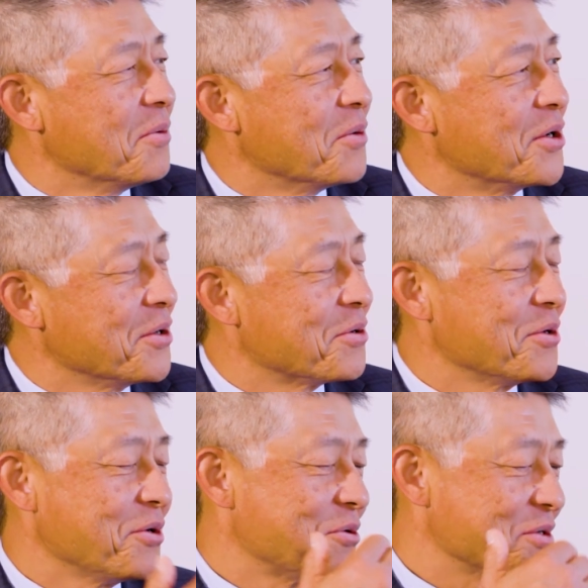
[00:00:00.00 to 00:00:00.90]
Well,
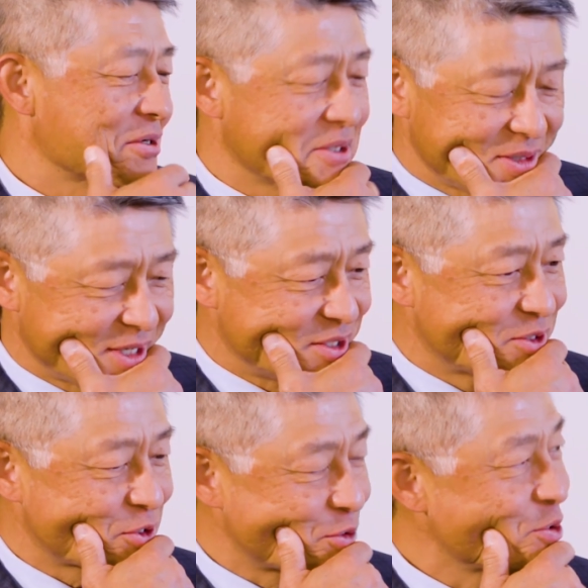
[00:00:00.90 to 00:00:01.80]
you're a
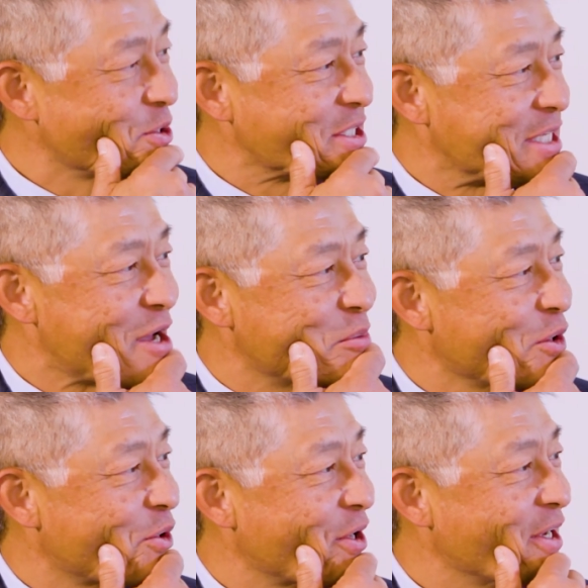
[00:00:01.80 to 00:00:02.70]
true
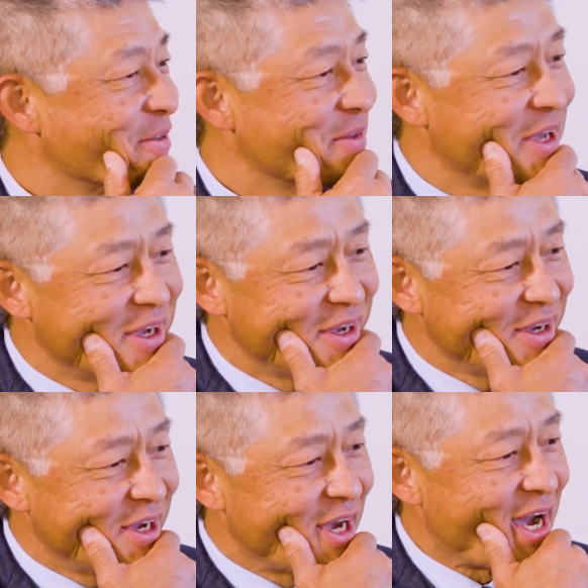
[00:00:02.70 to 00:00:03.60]
exemplary
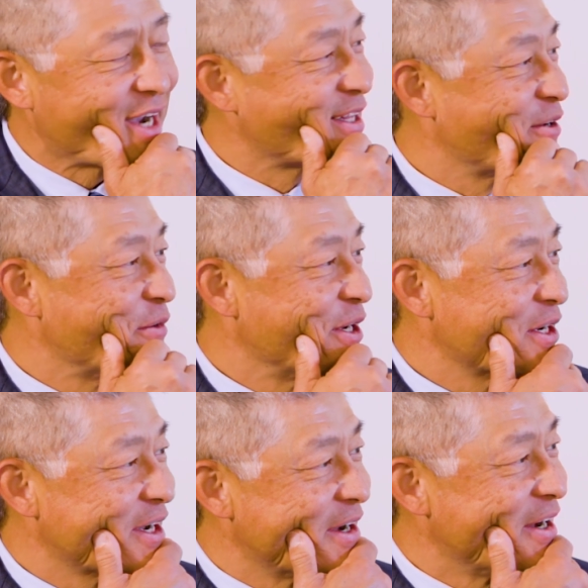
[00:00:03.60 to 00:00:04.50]
academic
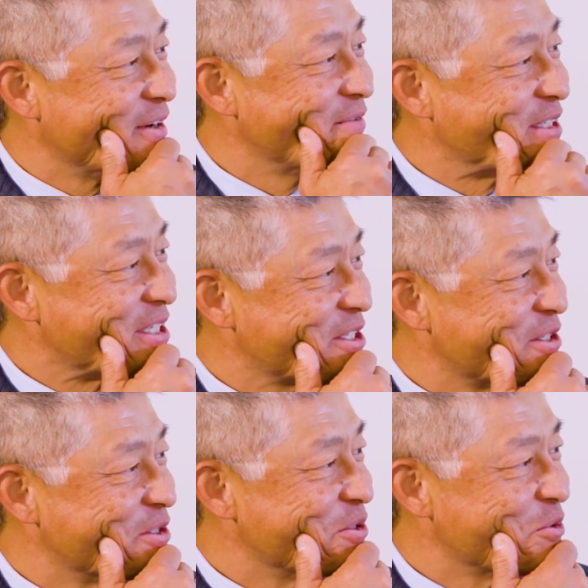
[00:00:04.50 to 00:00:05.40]

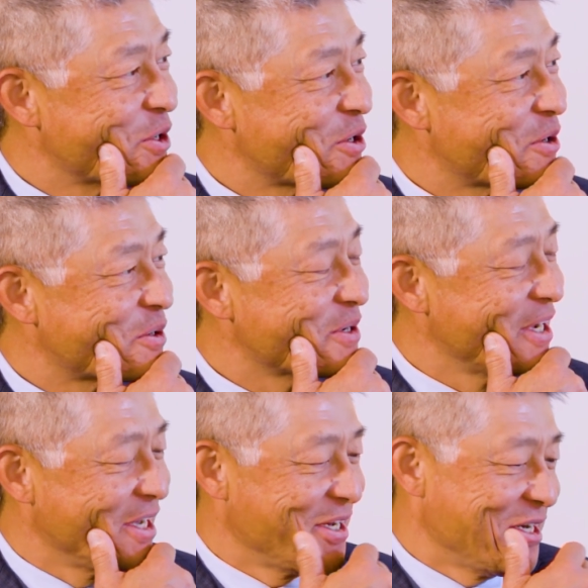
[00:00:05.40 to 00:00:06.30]
physician who wear
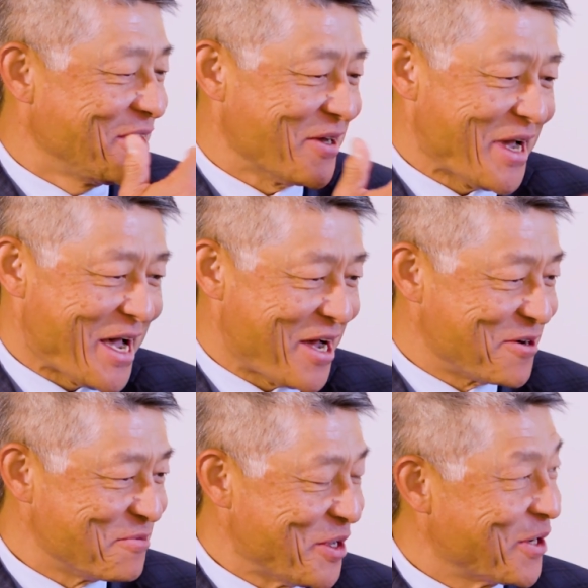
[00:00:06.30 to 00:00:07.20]
the hat
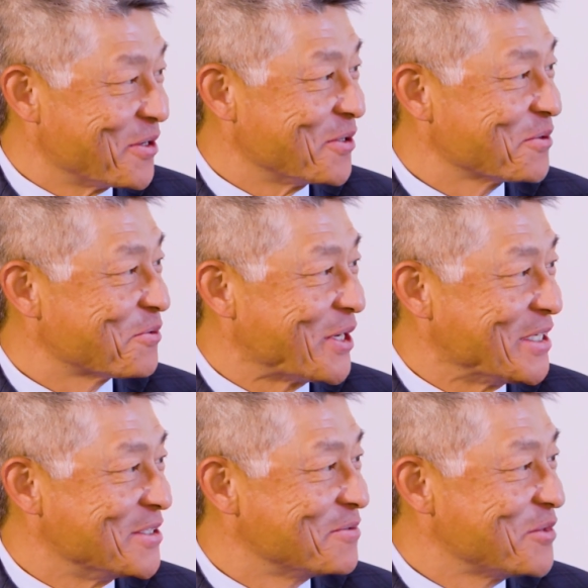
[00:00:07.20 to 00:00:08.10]
of being a
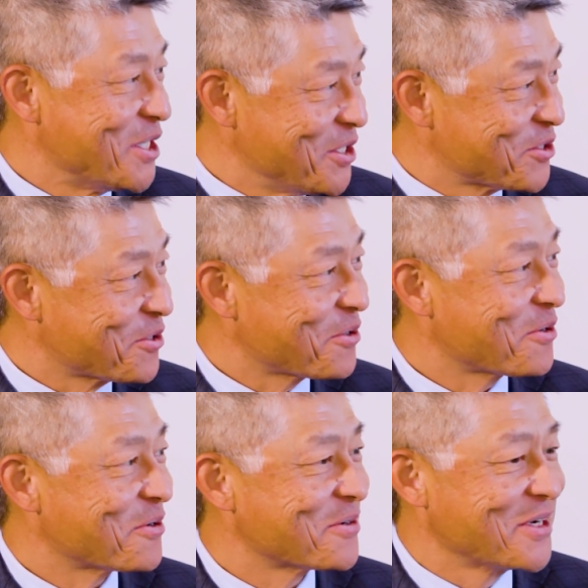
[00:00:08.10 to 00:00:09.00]
great
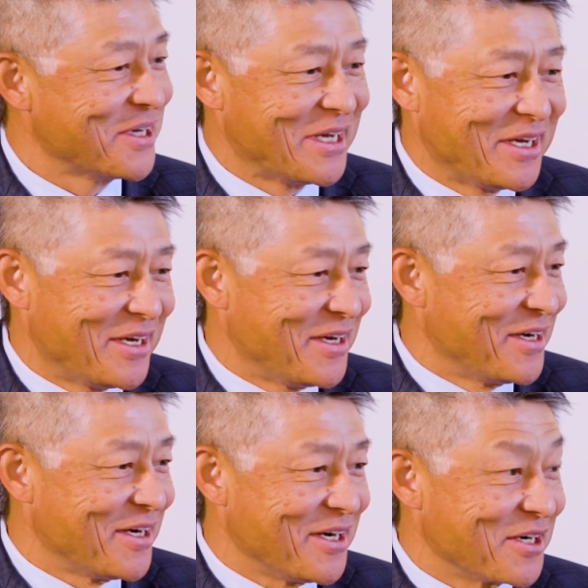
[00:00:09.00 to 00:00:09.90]
teacher,
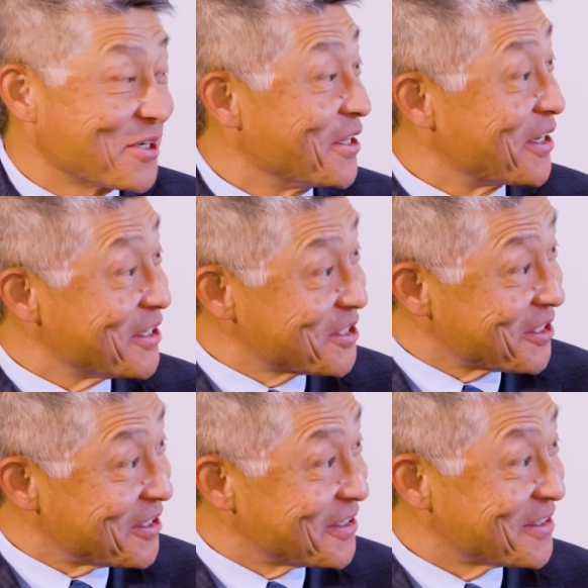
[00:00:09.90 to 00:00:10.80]
a
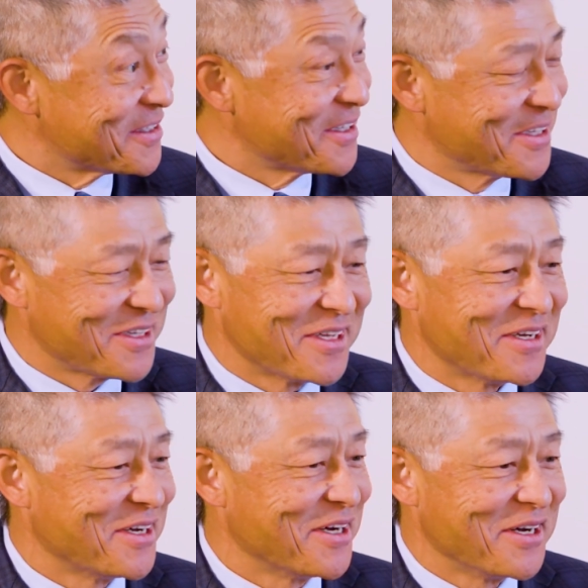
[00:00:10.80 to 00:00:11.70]
clinician,
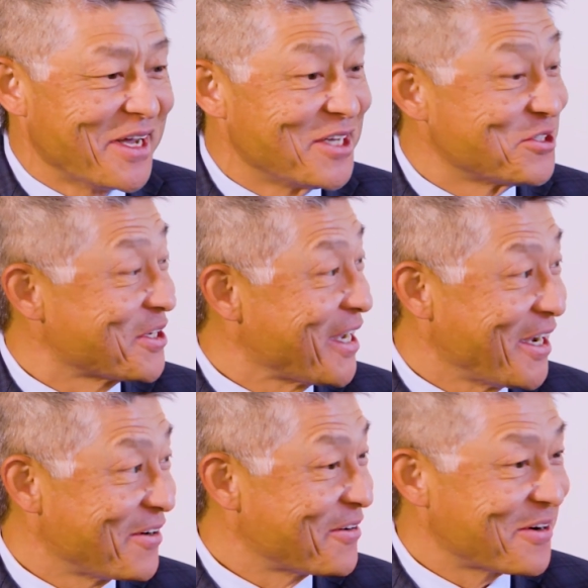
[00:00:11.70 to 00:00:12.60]

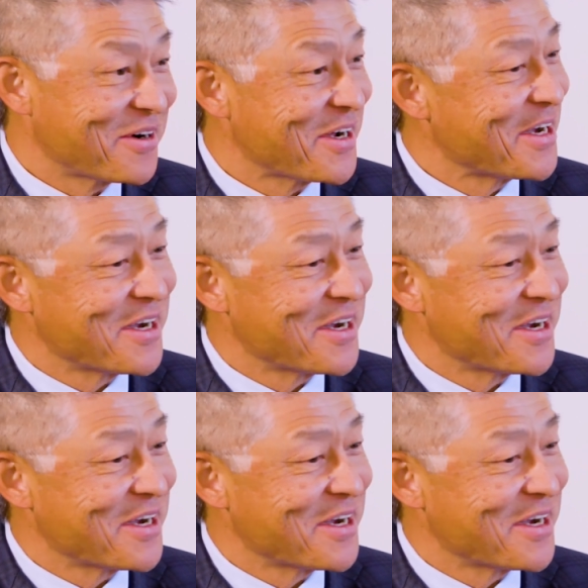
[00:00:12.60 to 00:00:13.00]
educator,